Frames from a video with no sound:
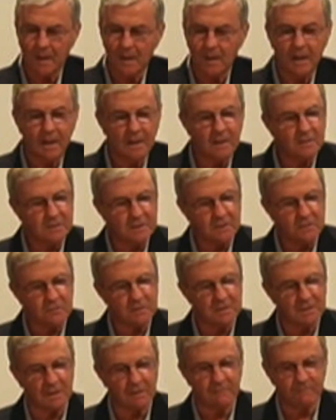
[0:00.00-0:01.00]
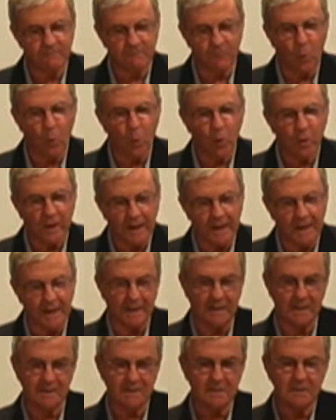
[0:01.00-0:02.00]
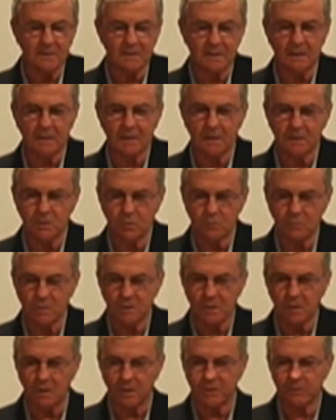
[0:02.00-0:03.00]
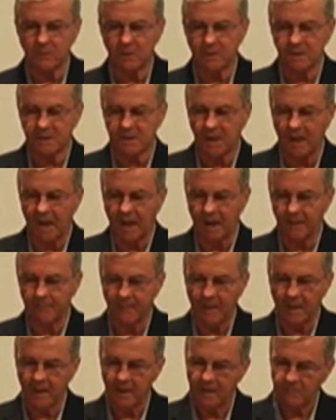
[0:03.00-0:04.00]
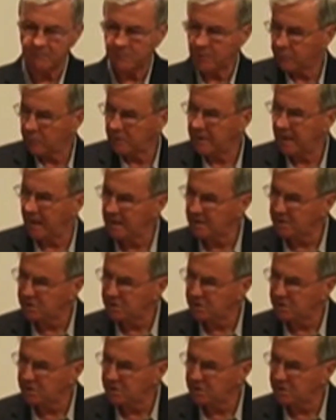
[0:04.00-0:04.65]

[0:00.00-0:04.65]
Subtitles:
And it's interesting, 4 days. See, in the Jewish culture at the time, for 3 days